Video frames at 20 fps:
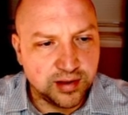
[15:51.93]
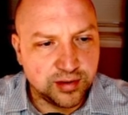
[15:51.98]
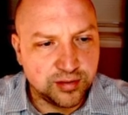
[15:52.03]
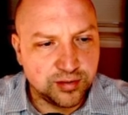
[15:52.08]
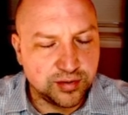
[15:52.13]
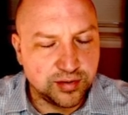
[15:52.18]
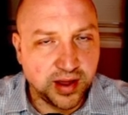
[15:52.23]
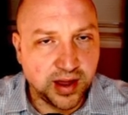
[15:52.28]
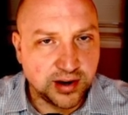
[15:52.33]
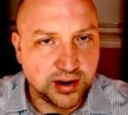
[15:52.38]

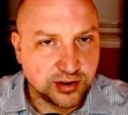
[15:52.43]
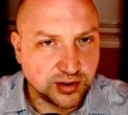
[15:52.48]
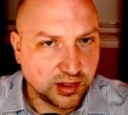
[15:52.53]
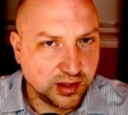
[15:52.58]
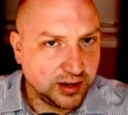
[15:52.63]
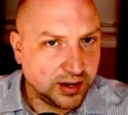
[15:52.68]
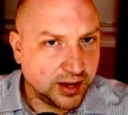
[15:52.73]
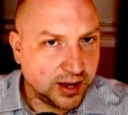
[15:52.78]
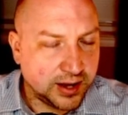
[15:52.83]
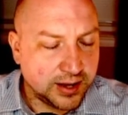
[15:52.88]
it's
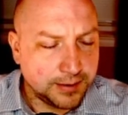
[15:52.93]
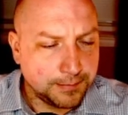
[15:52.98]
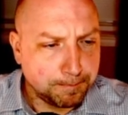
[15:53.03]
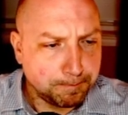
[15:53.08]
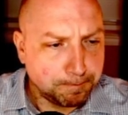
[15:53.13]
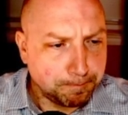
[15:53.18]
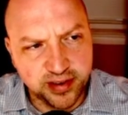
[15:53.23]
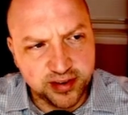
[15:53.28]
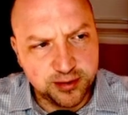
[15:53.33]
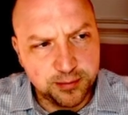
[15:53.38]
actually not.
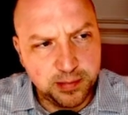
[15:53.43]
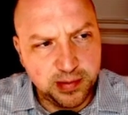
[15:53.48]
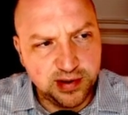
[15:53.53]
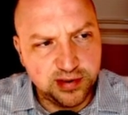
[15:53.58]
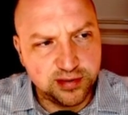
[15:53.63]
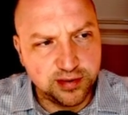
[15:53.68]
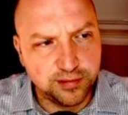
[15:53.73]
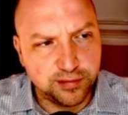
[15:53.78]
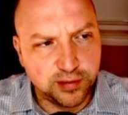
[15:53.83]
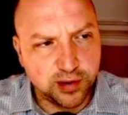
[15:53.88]
This
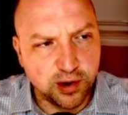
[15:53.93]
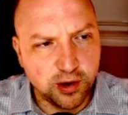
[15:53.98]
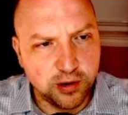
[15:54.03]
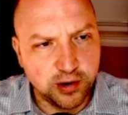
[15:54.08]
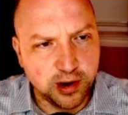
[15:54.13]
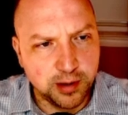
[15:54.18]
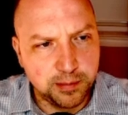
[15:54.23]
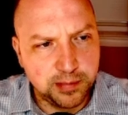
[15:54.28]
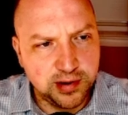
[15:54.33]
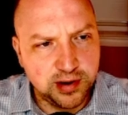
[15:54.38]
piece of code
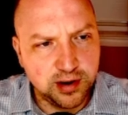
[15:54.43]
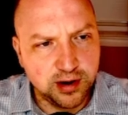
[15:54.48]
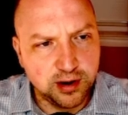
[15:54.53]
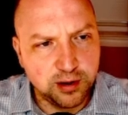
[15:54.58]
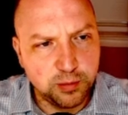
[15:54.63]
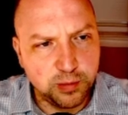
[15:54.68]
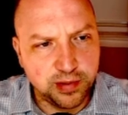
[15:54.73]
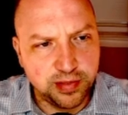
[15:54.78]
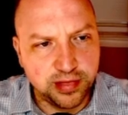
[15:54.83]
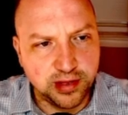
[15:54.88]
up here
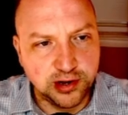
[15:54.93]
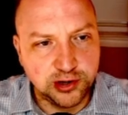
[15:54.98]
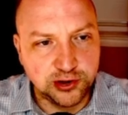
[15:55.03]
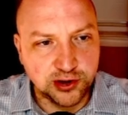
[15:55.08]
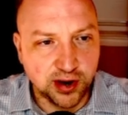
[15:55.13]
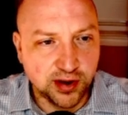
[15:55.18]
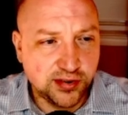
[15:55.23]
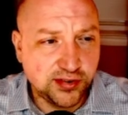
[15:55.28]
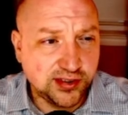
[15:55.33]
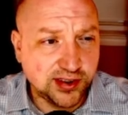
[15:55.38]
with
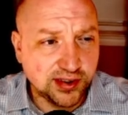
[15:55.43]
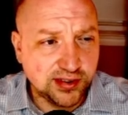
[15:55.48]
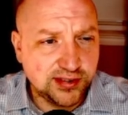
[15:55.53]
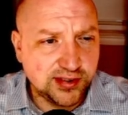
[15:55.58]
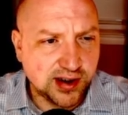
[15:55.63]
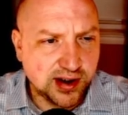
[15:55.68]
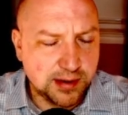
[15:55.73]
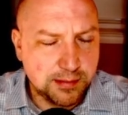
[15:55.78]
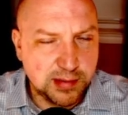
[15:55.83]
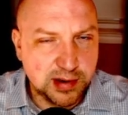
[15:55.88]
adjusted
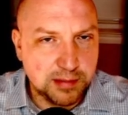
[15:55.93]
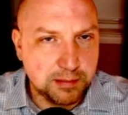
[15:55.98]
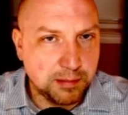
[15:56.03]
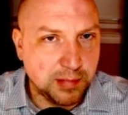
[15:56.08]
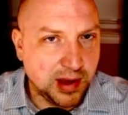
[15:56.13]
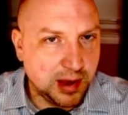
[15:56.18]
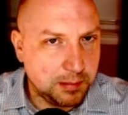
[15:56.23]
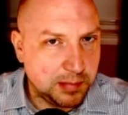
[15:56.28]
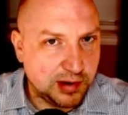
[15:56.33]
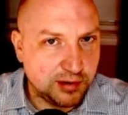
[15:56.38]
sentiment
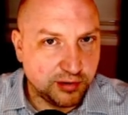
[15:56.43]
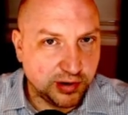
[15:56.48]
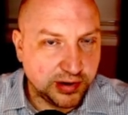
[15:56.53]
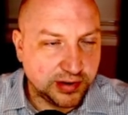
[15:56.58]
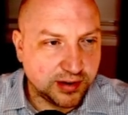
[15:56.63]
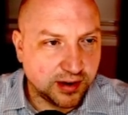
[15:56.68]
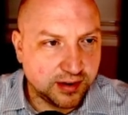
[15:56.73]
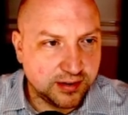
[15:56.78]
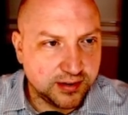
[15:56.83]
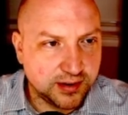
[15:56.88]
may be
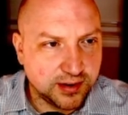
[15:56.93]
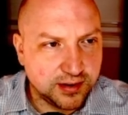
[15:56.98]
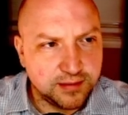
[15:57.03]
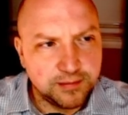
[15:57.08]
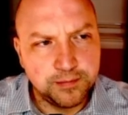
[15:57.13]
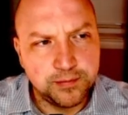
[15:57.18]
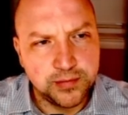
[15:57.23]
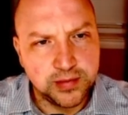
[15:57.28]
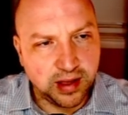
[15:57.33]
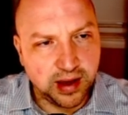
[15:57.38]

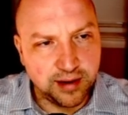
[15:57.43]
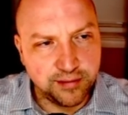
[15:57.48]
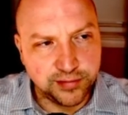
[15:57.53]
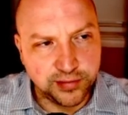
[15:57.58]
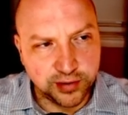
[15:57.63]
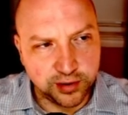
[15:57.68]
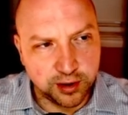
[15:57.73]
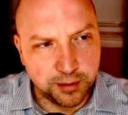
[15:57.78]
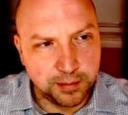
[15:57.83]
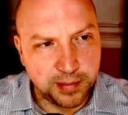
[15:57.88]
redundant. I'll have
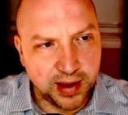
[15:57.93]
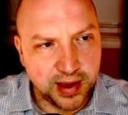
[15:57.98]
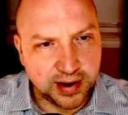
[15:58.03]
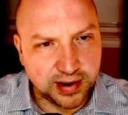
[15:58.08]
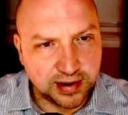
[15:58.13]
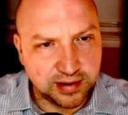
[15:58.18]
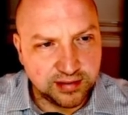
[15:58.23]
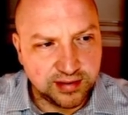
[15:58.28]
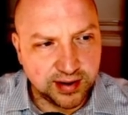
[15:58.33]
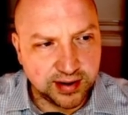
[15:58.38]
to go
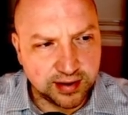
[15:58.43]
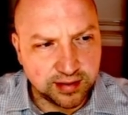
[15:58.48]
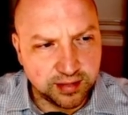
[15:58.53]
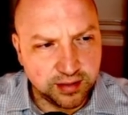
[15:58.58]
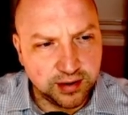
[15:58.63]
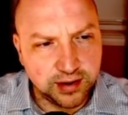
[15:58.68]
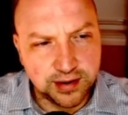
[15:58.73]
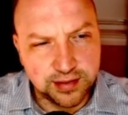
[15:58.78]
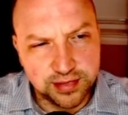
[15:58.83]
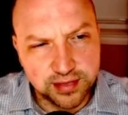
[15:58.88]
back and take a
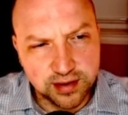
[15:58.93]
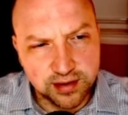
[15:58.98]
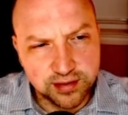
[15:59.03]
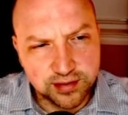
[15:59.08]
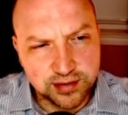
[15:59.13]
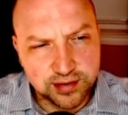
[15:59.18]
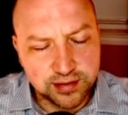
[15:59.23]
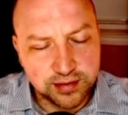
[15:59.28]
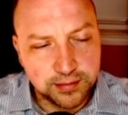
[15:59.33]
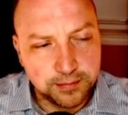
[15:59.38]
look at
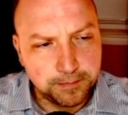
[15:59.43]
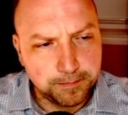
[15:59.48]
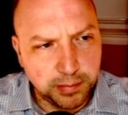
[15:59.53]
this,